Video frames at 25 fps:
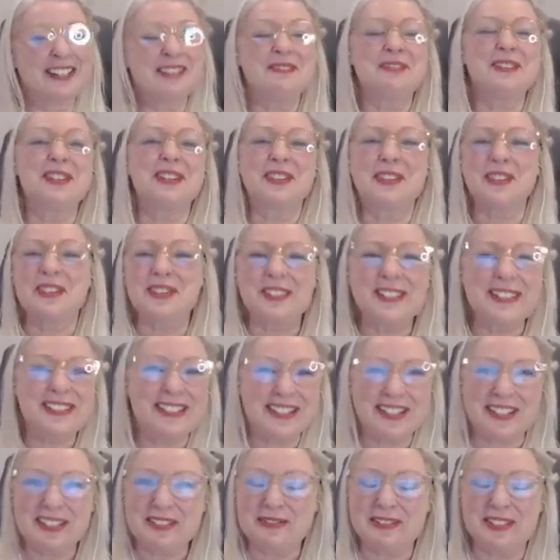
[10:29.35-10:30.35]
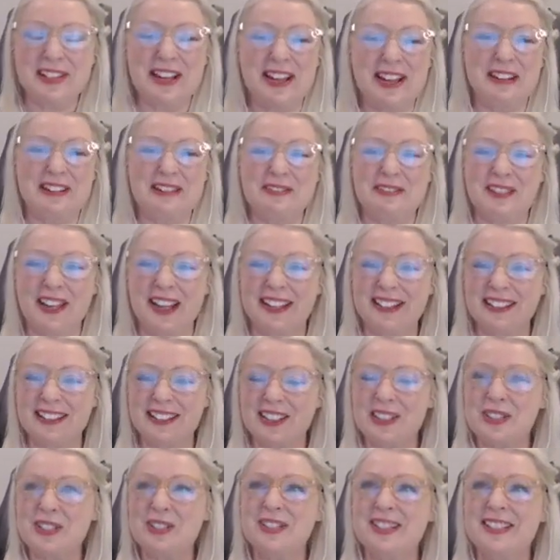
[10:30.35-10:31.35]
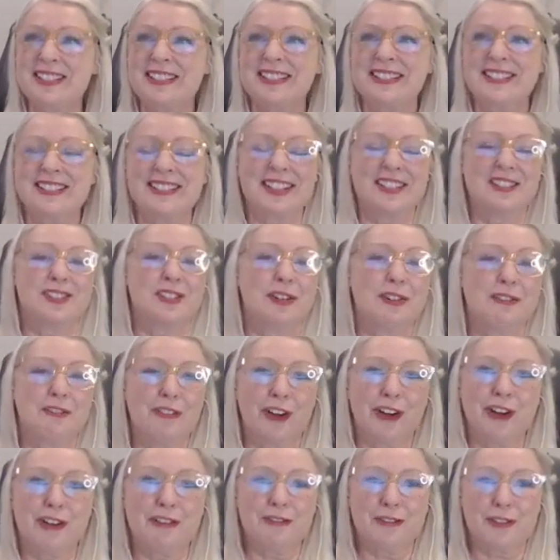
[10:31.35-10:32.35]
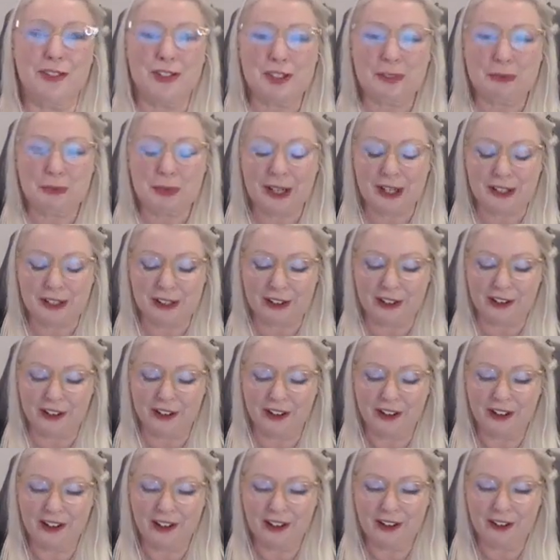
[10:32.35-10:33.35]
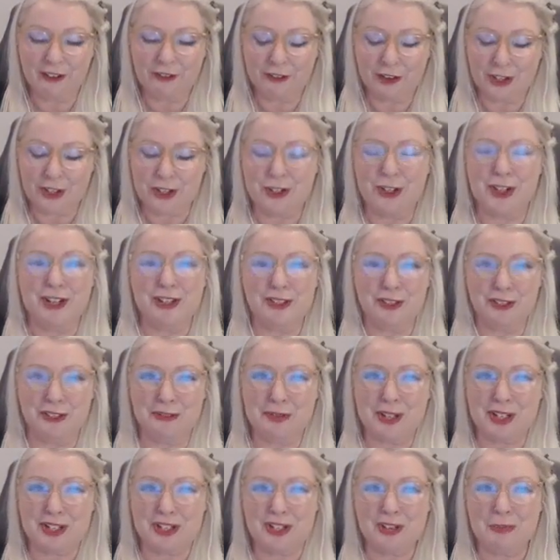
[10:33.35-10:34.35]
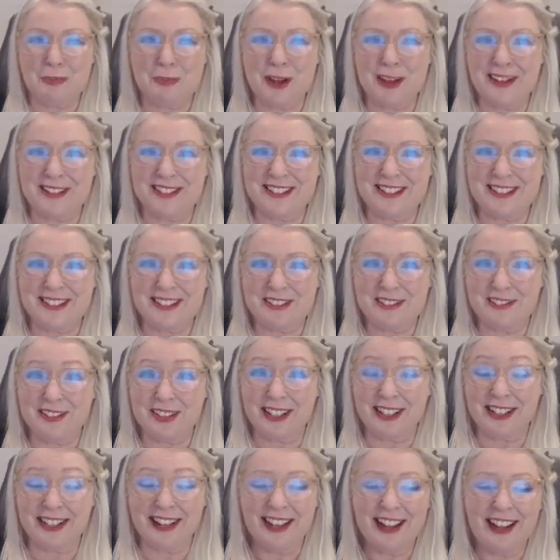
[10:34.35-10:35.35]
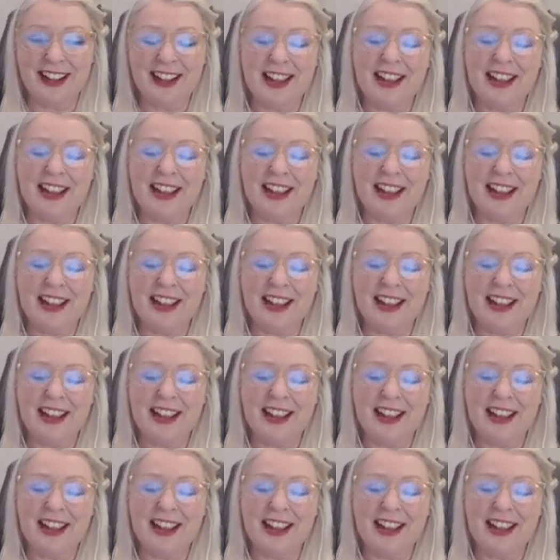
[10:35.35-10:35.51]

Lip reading: with whole self-love and using this as our very first pillar for transformational positivity